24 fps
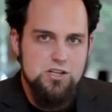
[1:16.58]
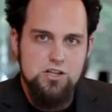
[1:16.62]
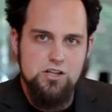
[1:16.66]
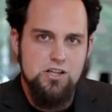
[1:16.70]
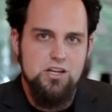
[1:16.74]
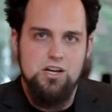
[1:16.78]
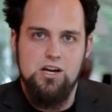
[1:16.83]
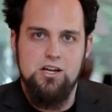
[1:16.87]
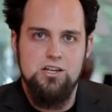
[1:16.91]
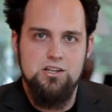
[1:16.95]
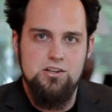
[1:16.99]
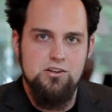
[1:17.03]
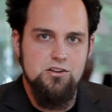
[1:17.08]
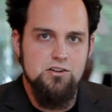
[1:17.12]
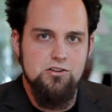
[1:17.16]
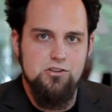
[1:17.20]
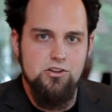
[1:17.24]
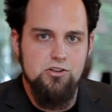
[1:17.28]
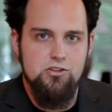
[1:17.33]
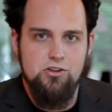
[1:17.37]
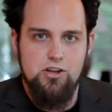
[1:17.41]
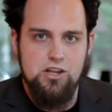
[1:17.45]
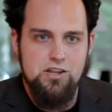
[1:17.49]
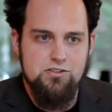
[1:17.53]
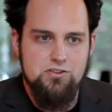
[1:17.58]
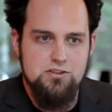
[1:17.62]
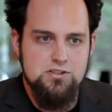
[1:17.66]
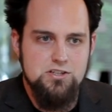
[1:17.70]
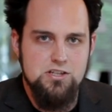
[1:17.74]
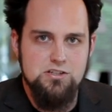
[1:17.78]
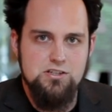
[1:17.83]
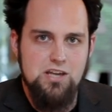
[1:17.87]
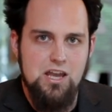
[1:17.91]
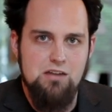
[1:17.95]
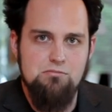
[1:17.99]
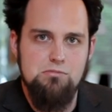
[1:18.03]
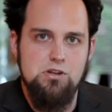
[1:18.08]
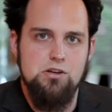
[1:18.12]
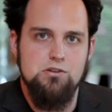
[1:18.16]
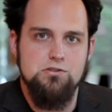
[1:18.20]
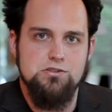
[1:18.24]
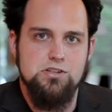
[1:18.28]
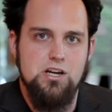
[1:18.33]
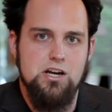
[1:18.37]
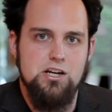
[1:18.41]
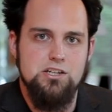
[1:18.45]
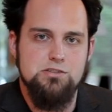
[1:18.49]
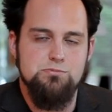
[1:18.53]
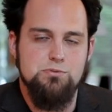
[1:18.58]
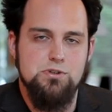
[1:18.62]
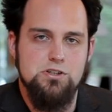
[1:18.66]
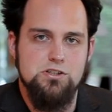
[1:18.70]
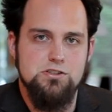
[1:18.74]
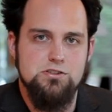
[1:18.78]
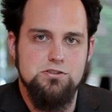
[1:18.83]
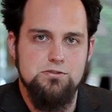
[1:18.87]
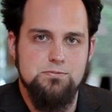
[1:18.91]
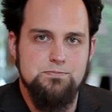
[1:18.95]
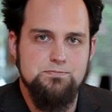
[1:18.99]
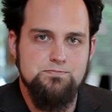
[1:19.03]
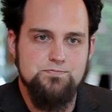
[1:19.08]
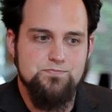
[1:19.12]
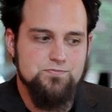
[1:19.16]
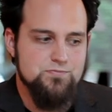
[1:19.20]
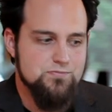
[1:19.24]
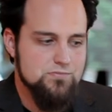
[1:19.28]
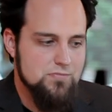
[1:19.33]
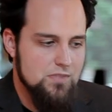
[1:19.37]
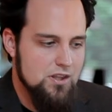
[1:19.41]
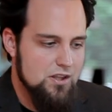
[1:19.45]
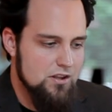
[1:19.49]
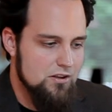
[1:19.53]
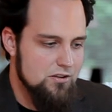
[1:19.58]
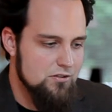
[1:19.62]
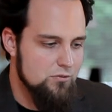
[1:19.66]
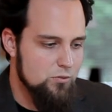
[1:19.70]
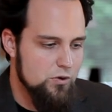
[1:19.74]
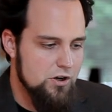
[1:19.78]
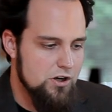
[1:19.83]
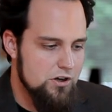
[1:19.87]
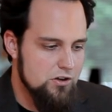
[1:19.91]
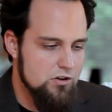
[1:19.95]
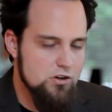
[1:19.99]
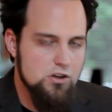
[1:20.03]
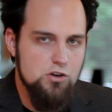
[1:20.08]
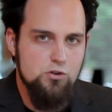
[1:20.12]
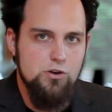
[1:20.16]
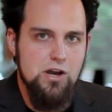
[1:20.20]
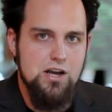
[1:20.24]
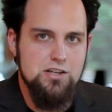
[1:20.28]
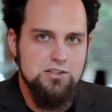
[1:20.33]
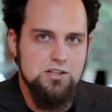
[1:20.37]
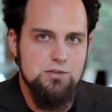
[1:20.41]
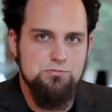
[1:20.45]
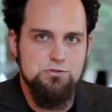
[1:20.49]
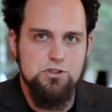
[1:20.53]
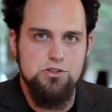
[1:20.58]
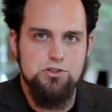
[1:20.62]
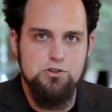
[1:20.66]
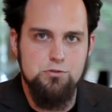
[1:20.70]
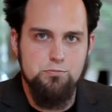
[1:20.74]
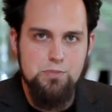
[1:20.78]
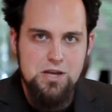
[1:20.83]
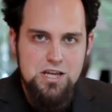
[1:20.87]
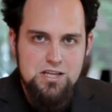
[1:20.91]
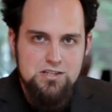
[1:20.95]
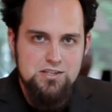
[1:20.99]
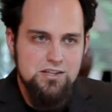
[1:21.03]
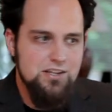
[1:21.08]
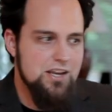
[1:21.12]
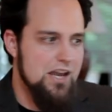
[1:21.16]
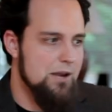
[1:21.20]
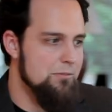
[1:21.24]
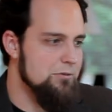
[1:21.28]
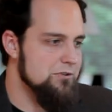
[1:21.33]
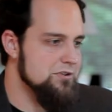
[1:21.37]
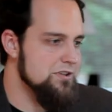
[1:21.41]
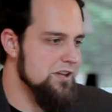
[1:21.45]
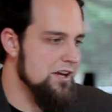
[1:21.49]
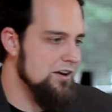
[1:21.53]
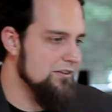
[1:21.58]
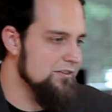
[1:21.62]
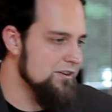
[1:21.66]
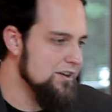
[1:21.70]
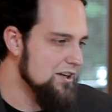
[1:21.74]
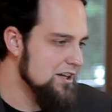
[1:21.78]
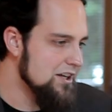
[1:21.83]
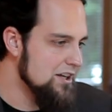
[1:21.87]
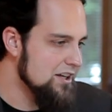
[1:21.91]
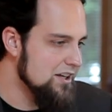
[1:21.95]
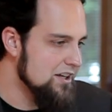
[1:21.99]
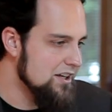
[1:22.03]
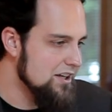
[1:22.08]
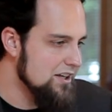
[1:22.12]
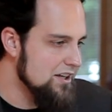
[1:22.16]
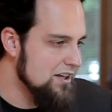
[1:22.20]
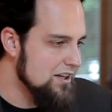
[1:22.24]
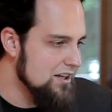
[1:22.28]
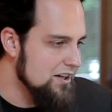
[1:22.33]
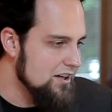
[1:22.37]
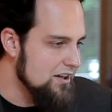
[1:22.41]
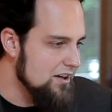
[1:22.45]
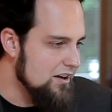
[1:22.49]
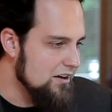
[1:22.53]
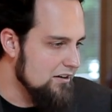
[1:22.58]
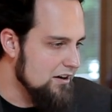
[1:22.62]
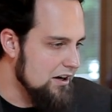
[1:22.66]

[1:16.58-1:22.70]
click on the, the, the link that says game deals, guys, because we're here to hook you guys up since you're PC gamers now. All